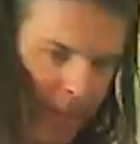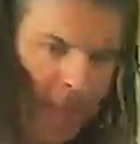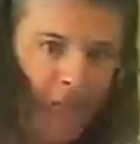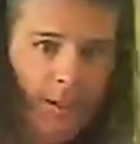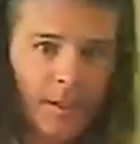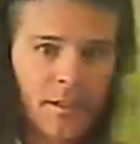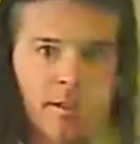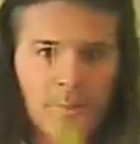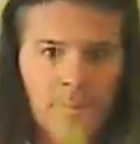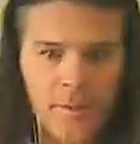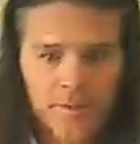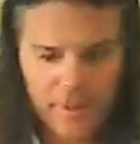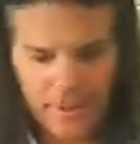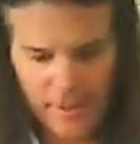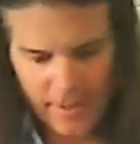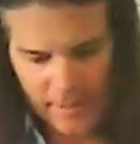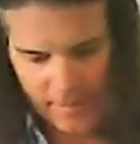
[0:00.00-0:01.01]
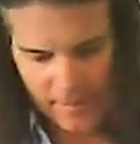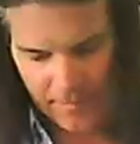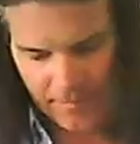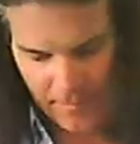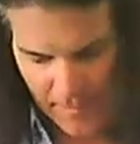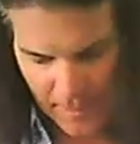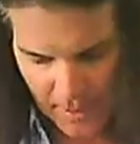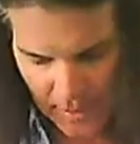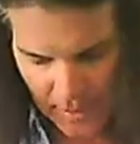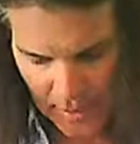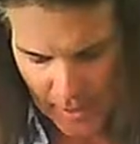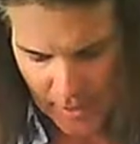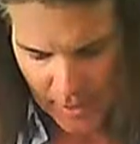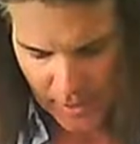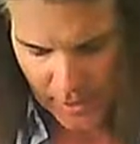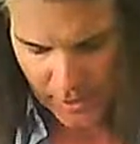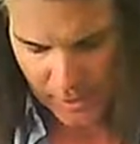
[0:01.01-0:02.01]
just come over here,
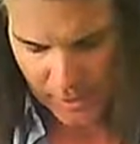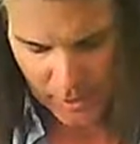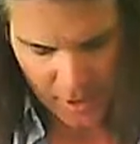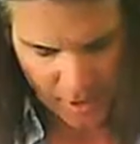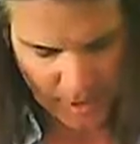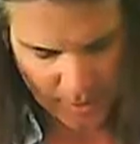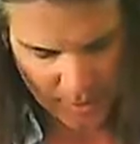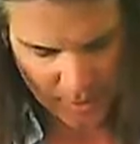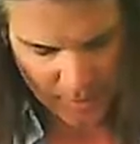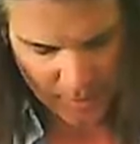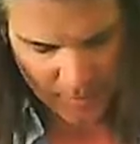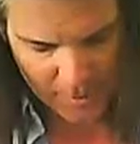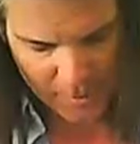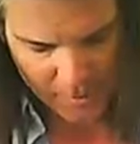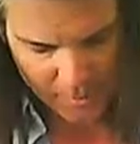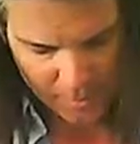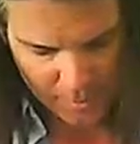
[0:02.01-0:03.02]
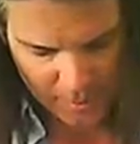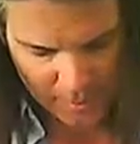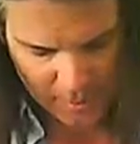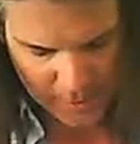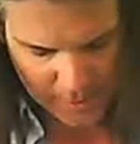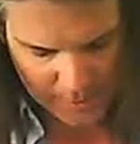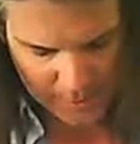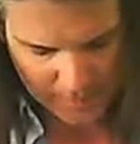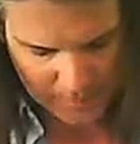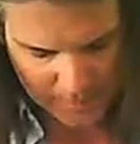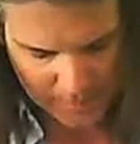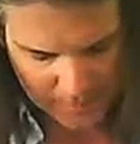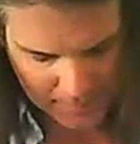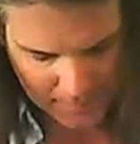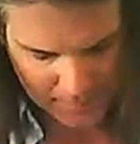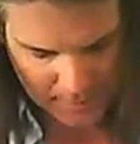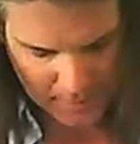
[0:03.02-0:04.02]
just chop it up into little pieces.
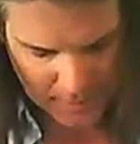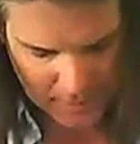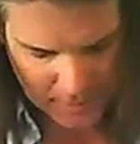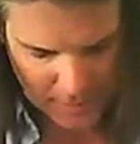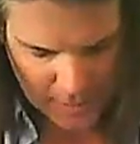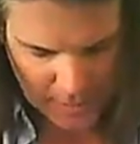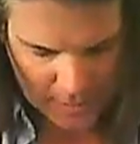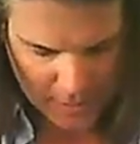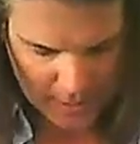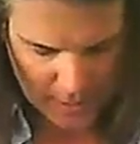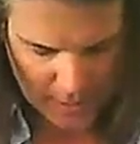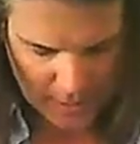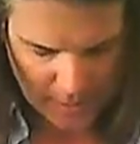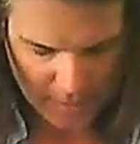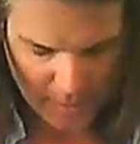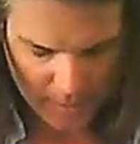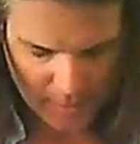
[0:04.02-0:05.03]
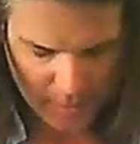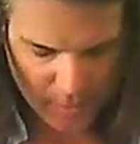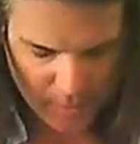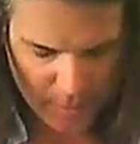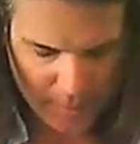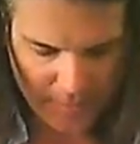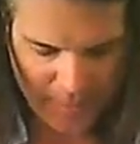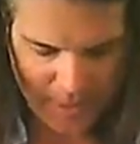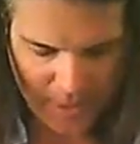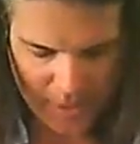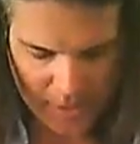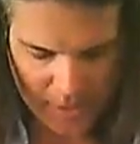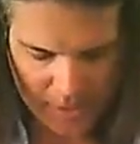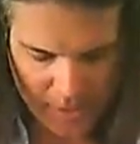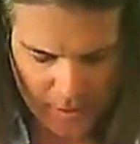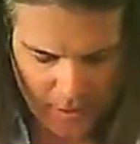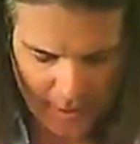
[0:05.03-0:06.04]
And you want to make
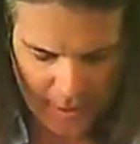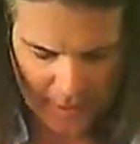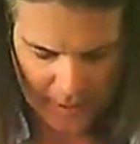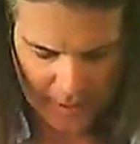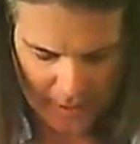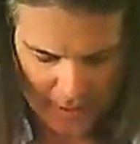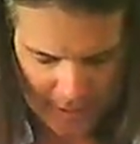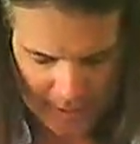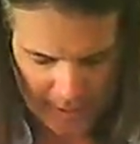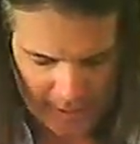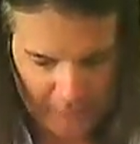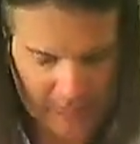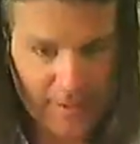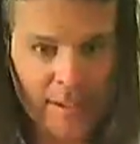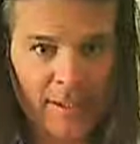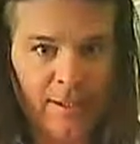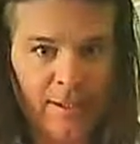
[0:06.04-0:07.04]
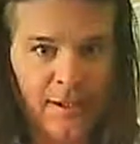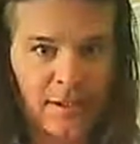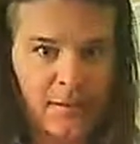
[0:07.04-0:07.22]
sure that it is a